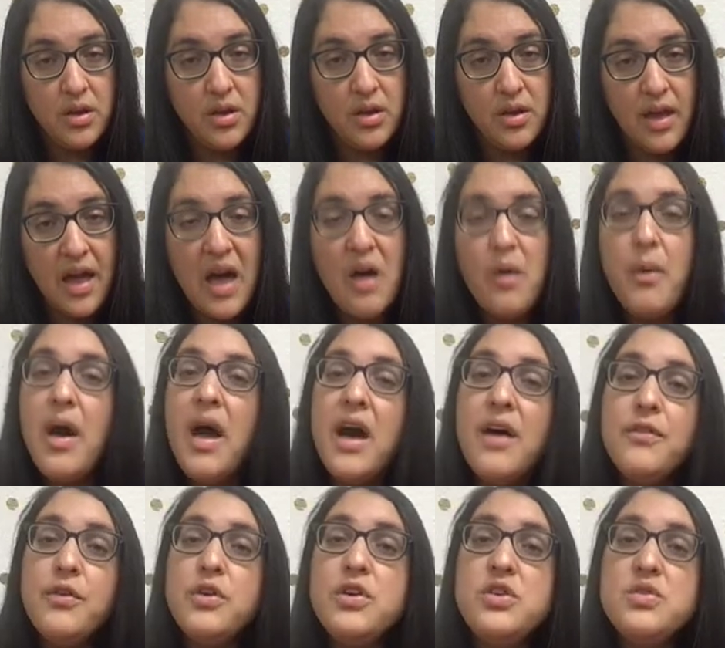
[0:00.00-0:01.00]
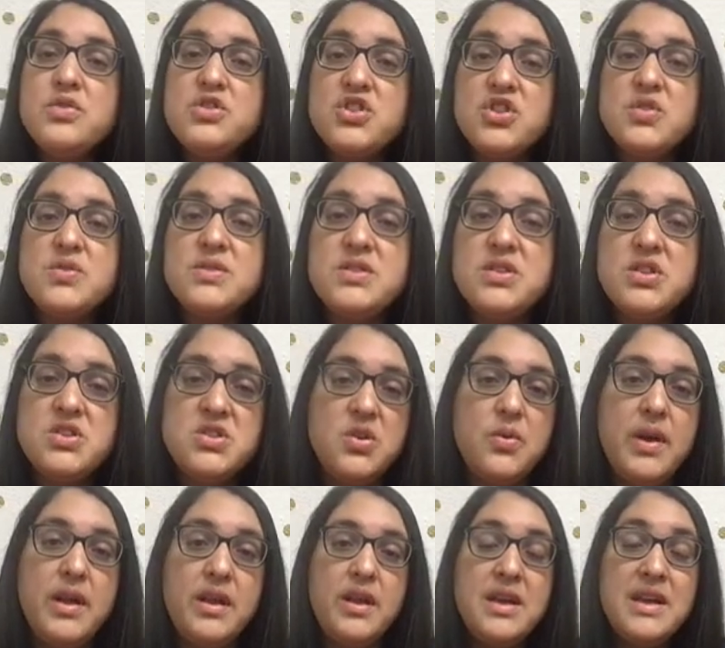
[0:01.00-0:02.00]
However you choose to do
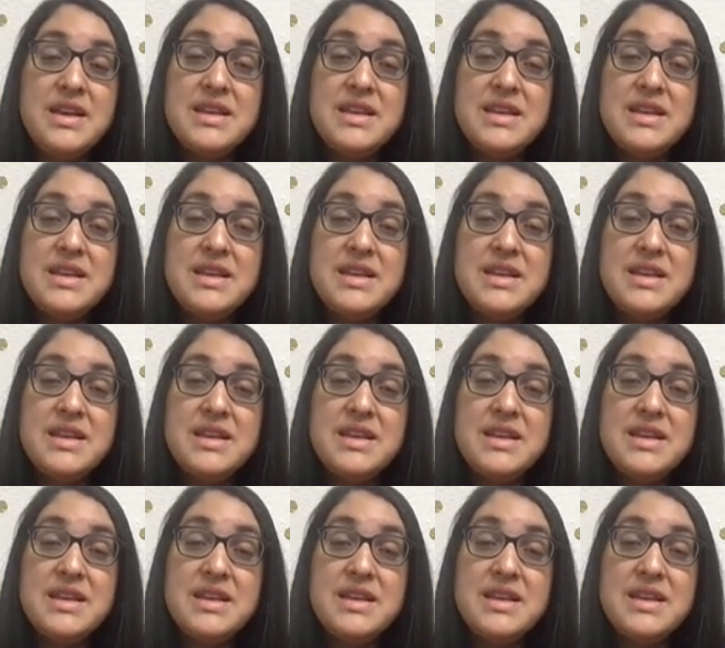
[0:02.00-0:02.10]
it,